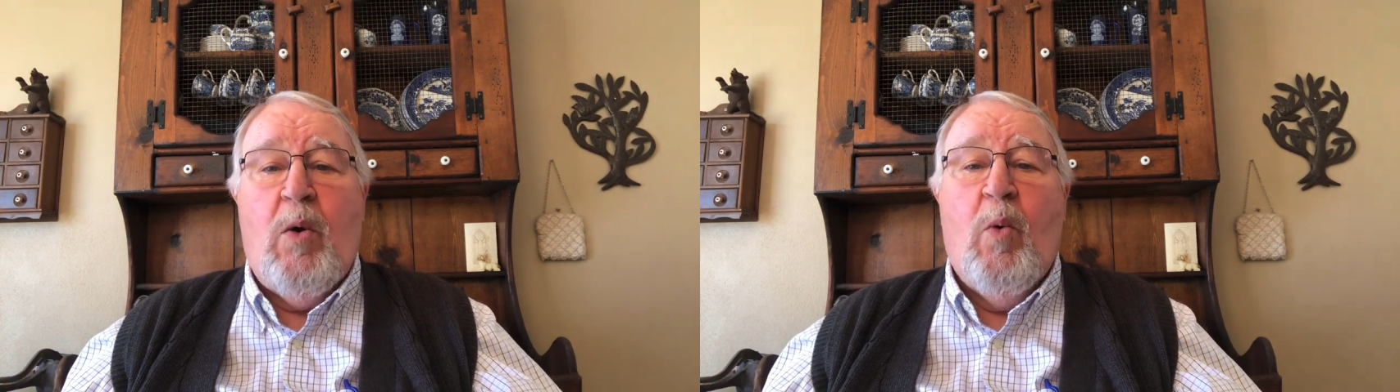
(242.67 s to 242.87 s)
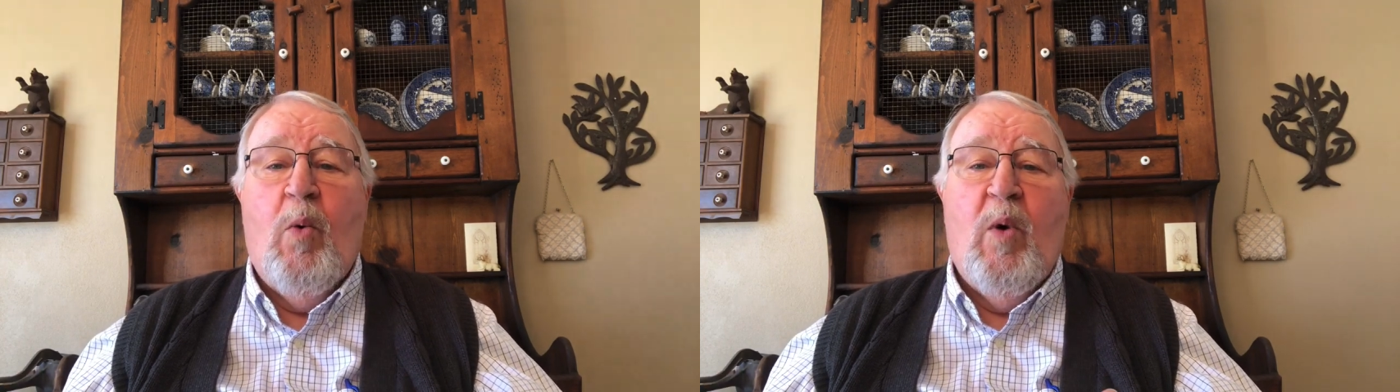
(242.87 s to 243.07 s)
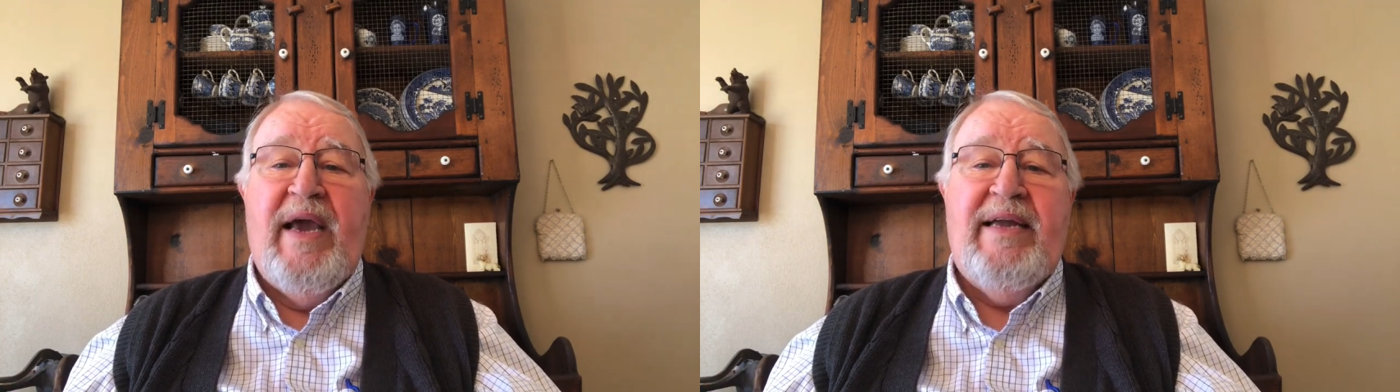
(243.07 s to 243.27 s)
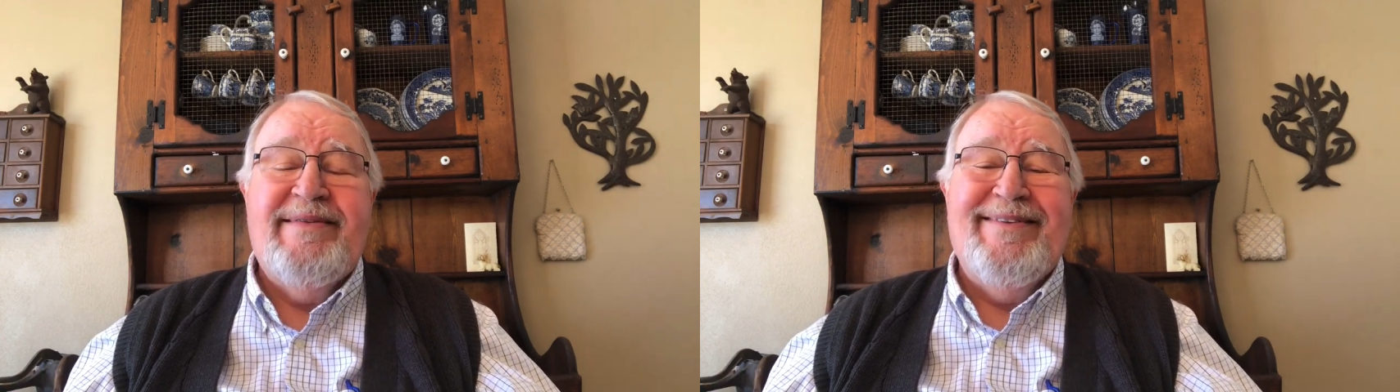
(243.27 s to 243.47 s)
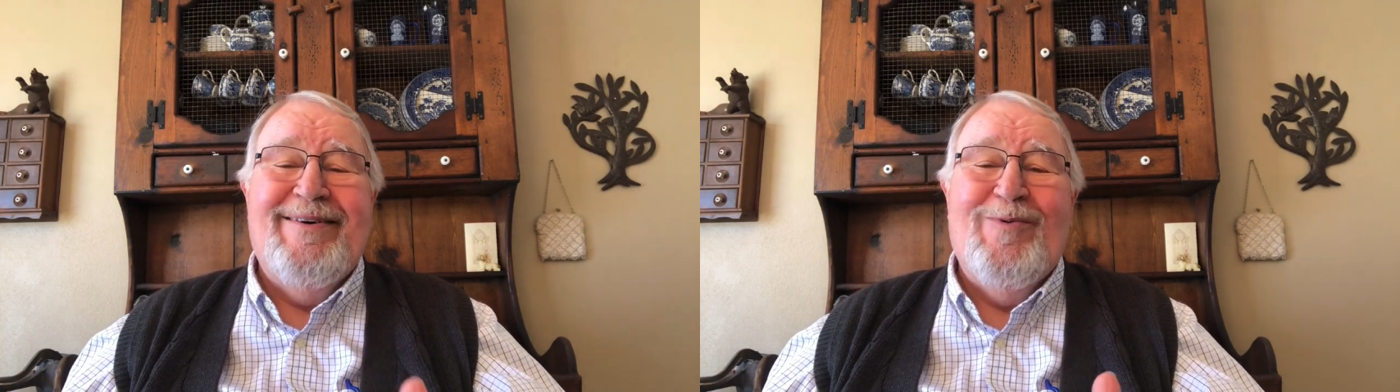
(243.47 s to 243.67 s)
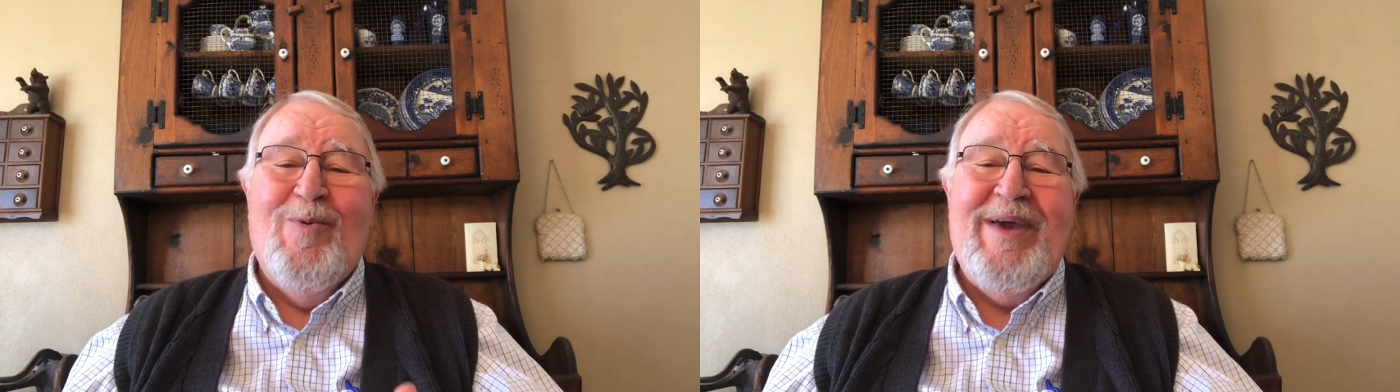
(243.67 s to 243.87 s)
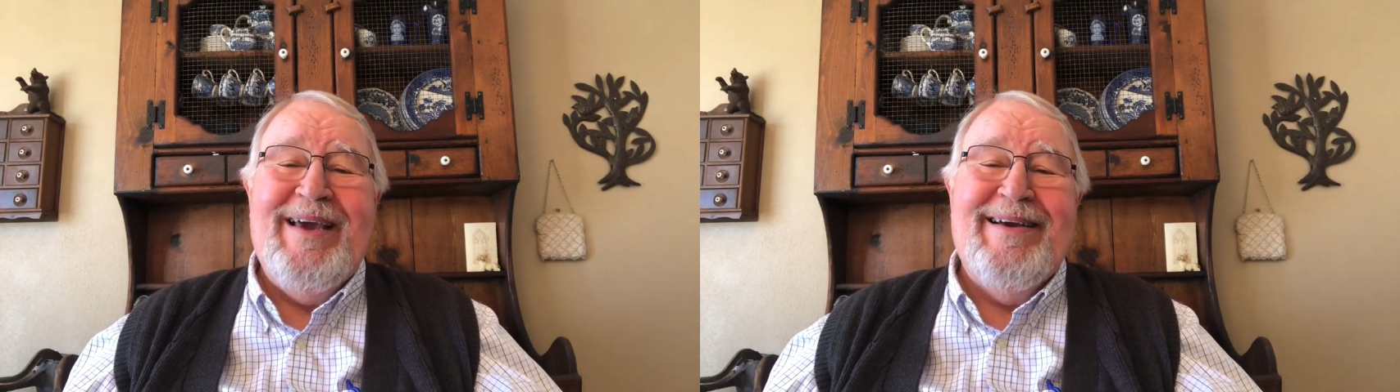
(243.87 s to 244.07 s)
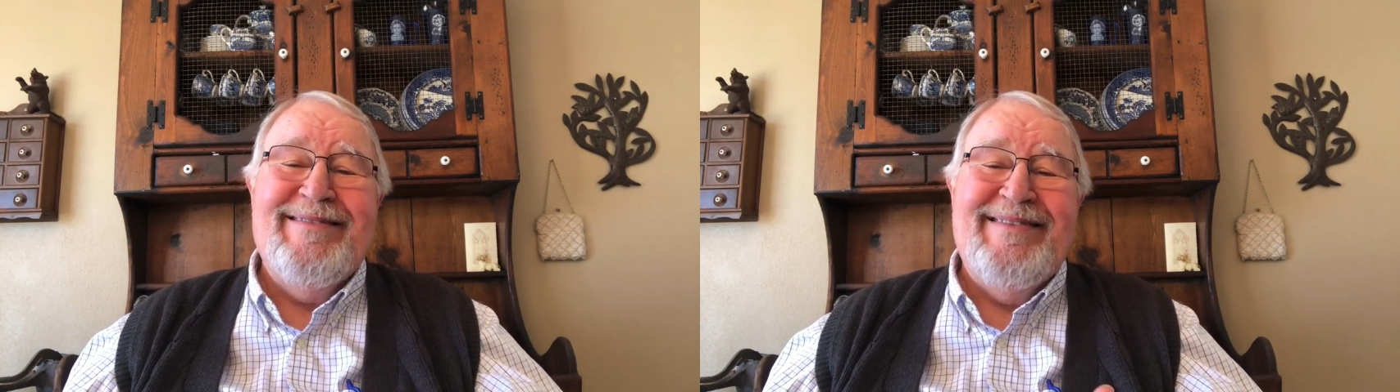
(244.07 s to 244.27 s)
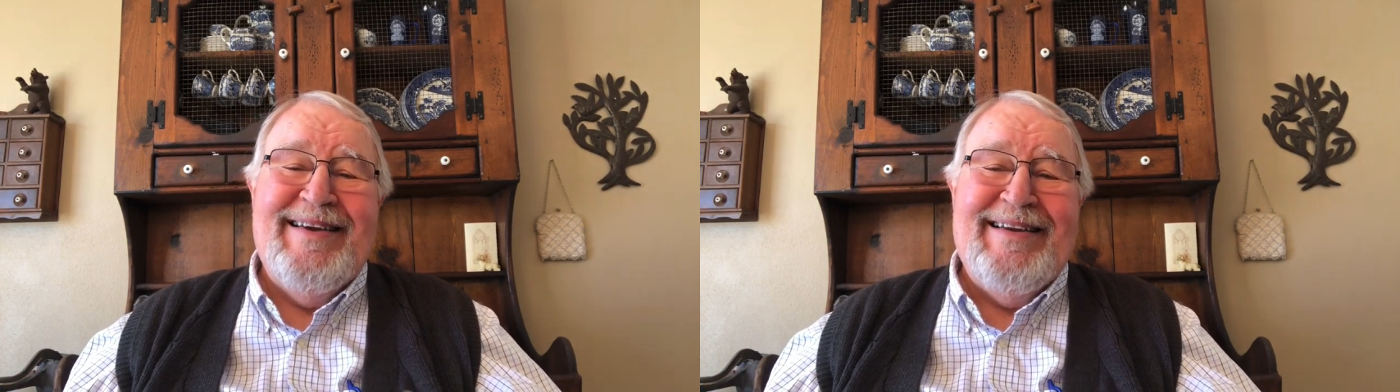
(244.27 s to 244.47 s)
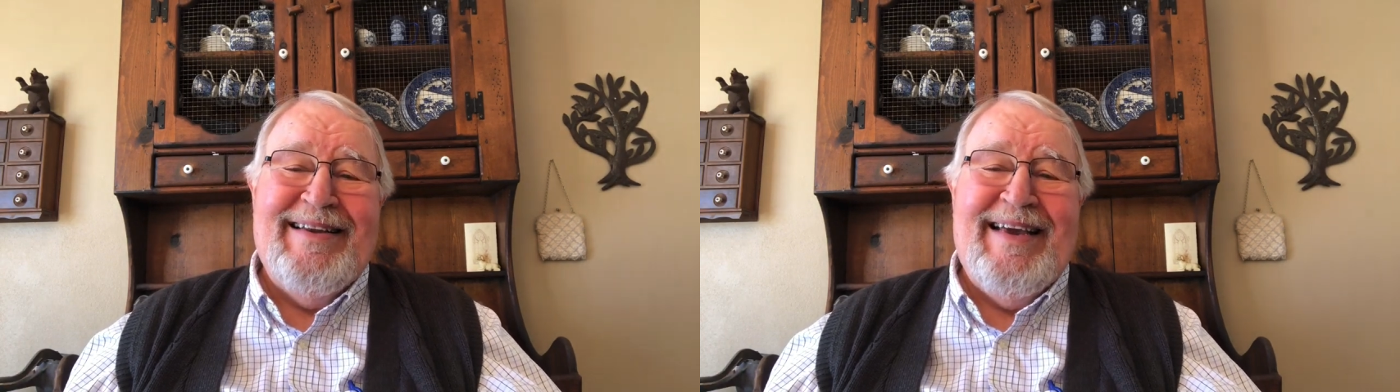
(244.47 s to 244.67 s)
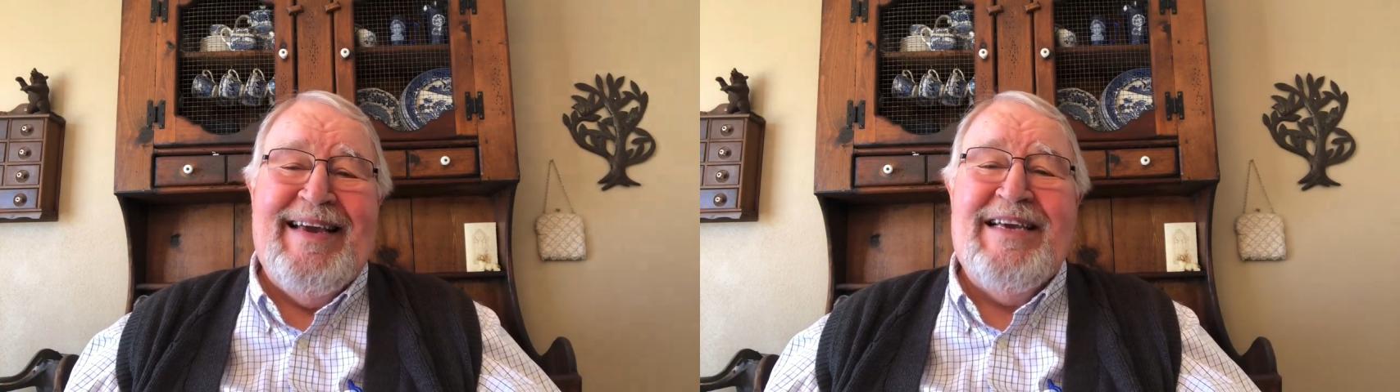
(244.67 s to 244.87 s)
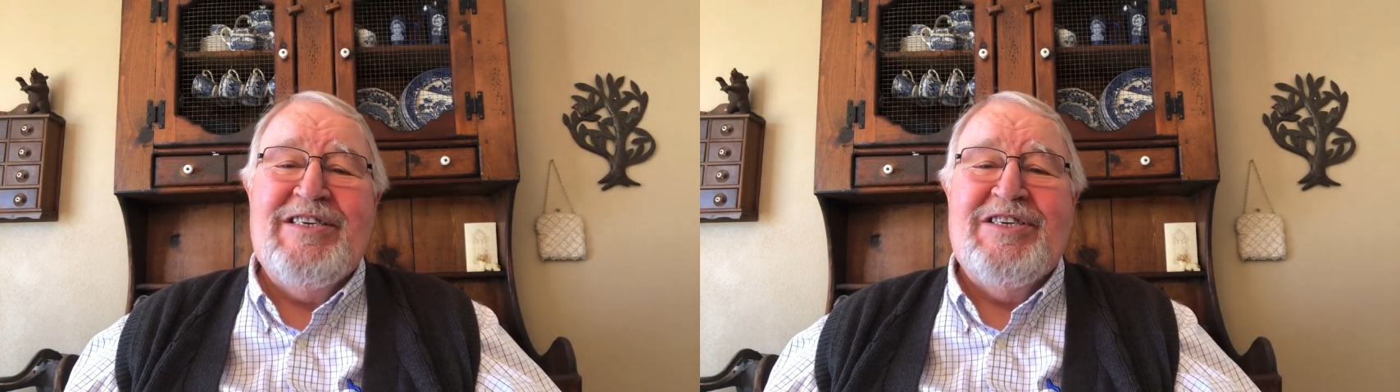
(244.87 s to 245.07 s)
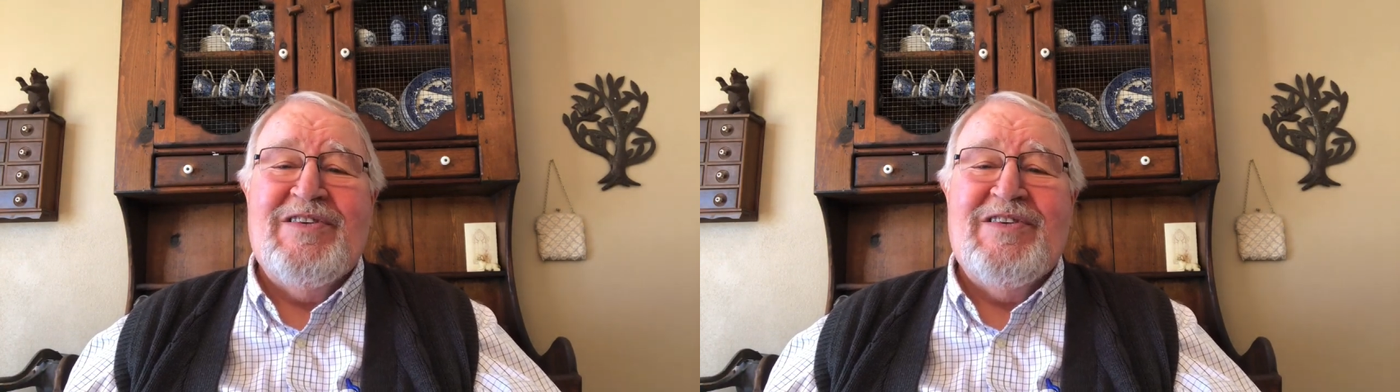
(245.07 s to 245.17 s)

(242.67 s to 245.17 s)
wait a week, 10 days,